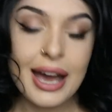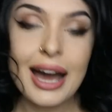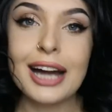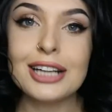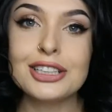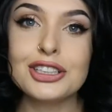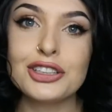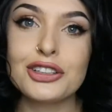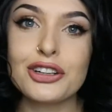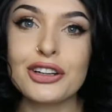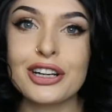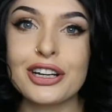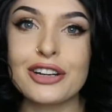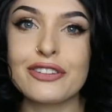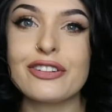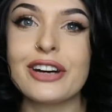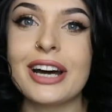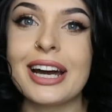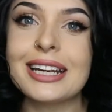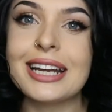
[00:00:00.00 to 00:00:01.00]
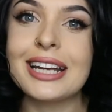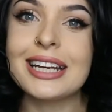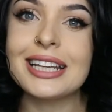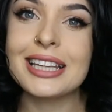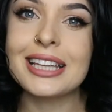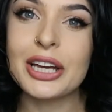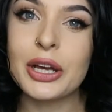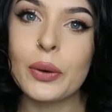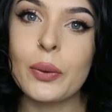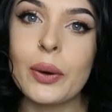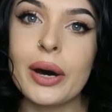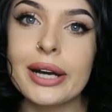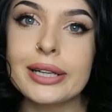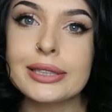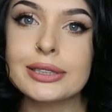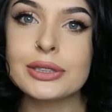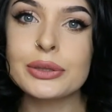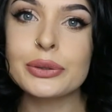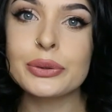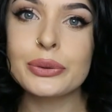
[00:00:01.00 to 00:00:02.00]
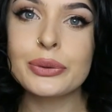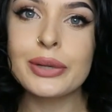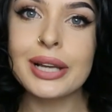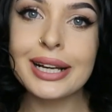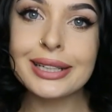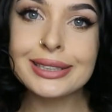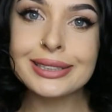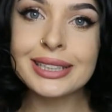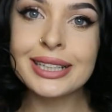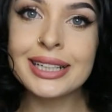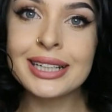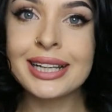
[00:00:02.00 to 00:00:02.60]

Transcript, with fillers: and you're not going to find anything quite as cool as